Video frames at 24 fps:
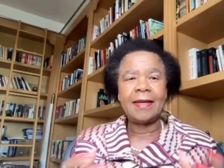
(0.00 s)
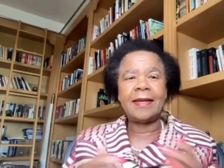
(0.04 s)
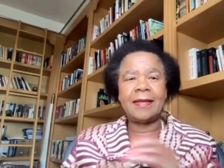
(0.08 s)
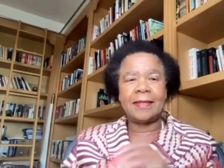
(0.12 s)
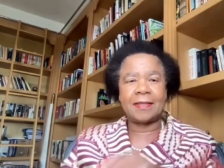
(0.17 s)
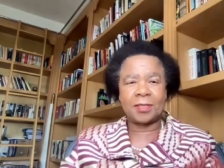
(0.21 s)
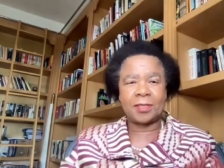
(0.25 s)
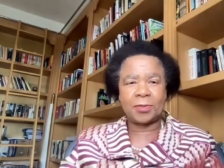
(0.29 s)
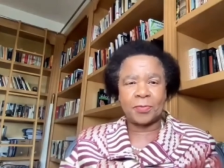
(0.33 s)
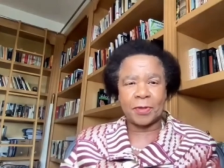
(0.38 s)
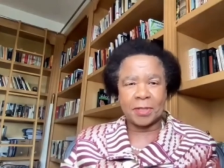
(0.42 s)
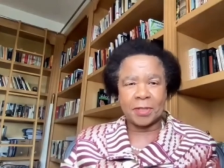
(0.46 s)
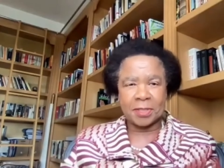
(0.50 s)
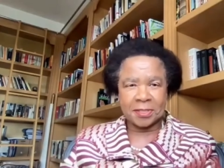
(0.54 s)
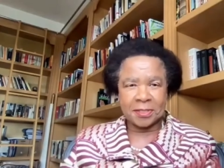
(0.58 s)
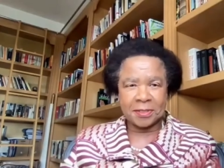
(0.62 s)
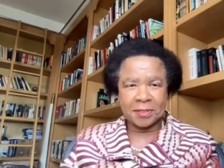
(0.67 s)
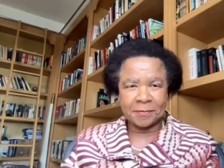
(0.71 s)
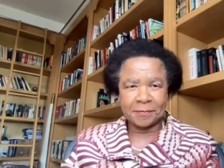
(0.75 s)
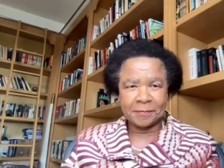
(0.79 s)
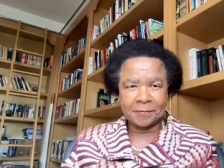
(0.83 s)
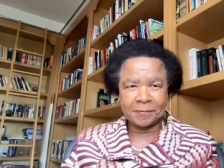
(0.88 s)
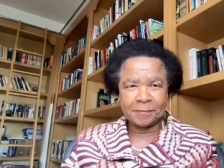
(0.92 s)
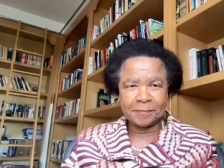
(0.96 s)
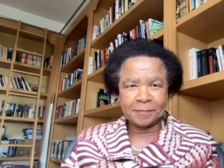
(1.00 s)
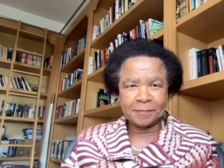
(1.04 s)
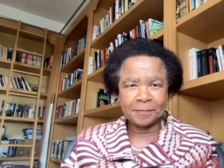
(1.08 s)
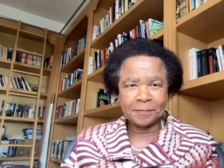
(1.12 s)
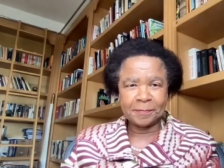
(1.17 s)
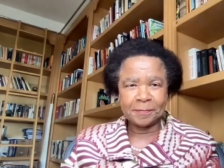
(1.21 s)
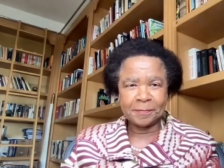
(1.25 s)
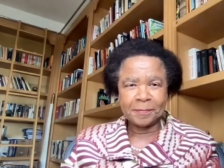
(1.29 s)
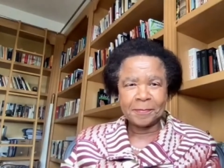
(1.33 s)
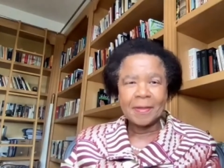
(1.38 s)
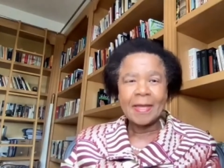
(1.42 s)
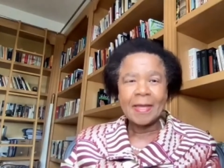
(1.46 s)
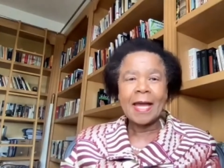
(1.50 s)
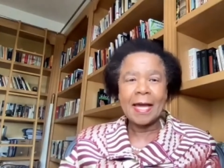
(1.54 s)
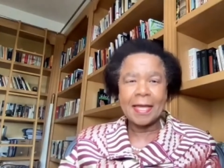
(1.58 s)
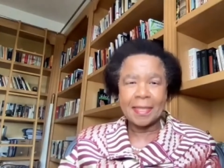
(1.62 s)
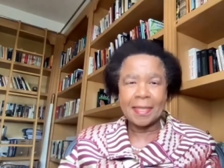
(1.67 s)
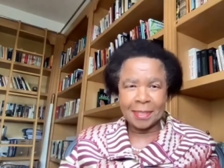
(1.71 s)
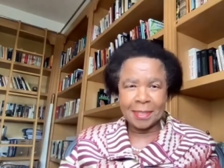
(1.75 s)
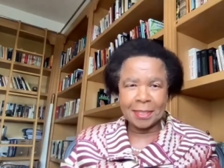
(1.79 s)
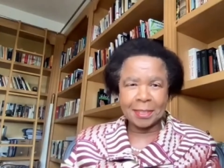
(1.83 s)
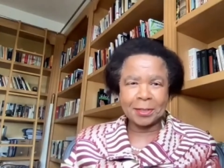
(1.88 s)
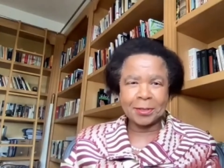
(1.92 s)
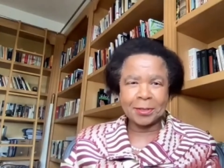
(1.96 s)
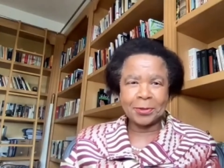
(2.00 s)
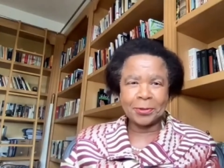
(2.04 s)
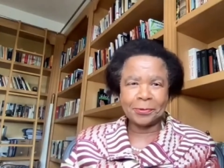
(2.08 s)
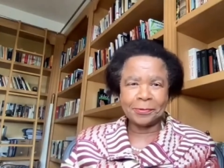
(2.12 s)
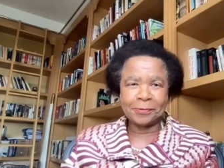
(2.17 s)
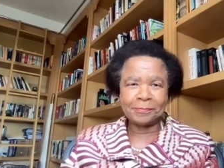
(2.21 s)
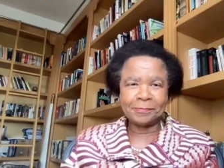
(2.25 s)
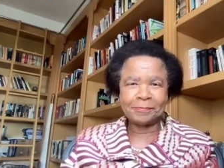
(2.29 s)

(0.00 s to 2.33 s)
expression. I think.